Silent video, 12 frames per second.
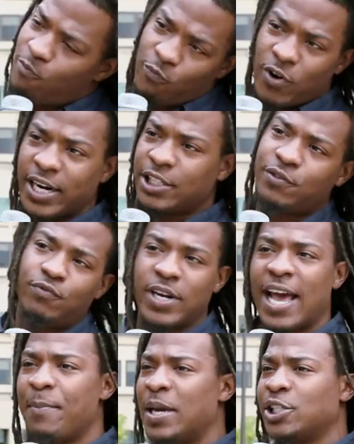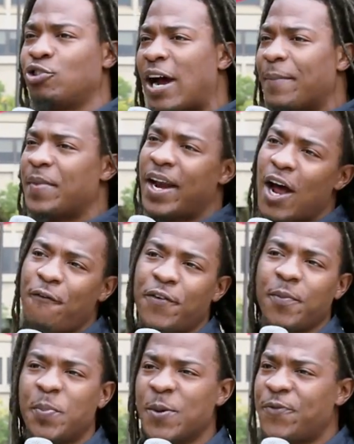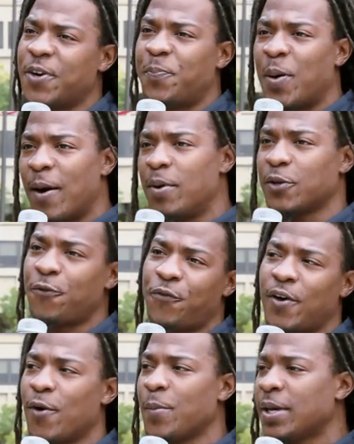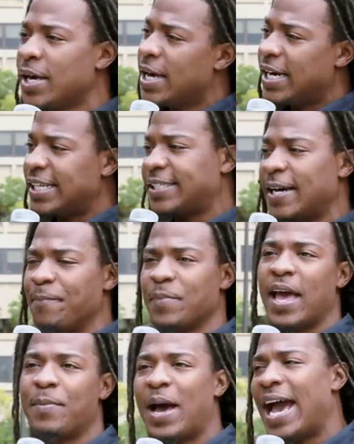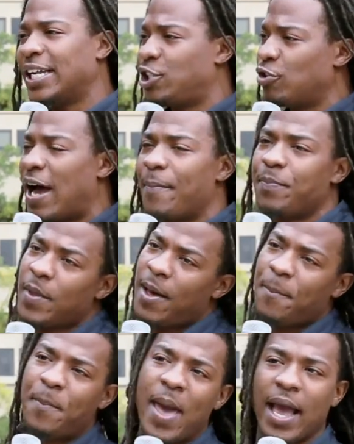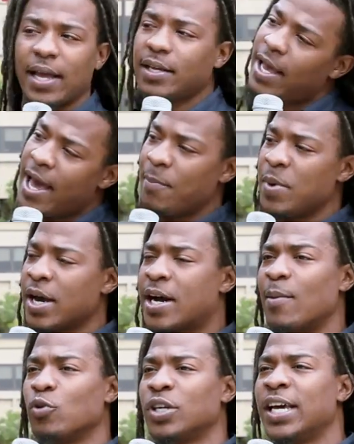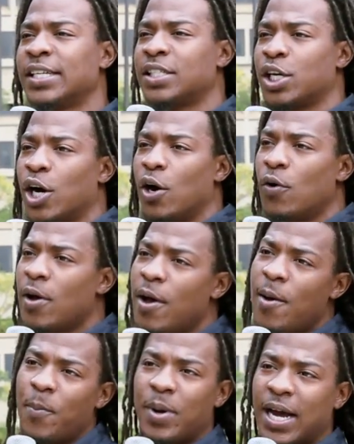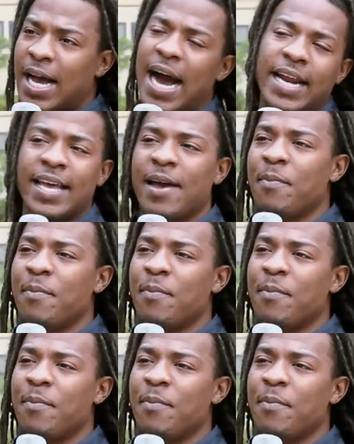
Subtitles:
Dropped that out for the people, for the public, you feel me? That's something, man, I had dropped back, a couple years ago. But I got,